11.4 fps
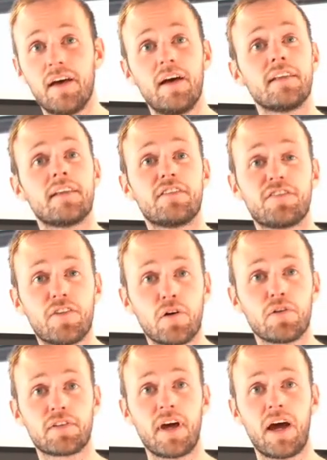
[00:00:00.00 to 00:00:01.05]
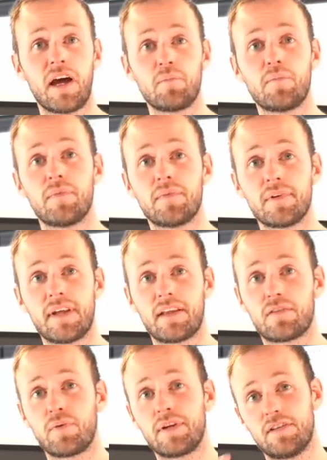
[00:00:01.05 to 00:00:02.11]
The first time,
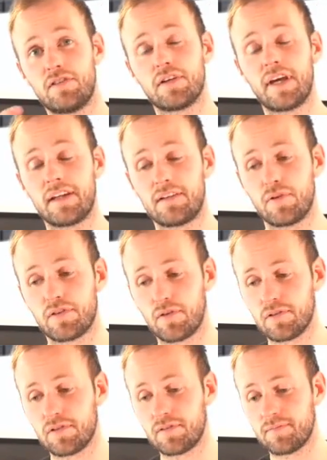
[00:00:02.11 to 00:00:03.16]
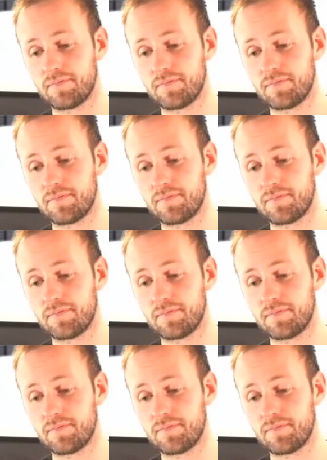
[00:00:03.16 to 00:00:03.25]
that's when they should get the result.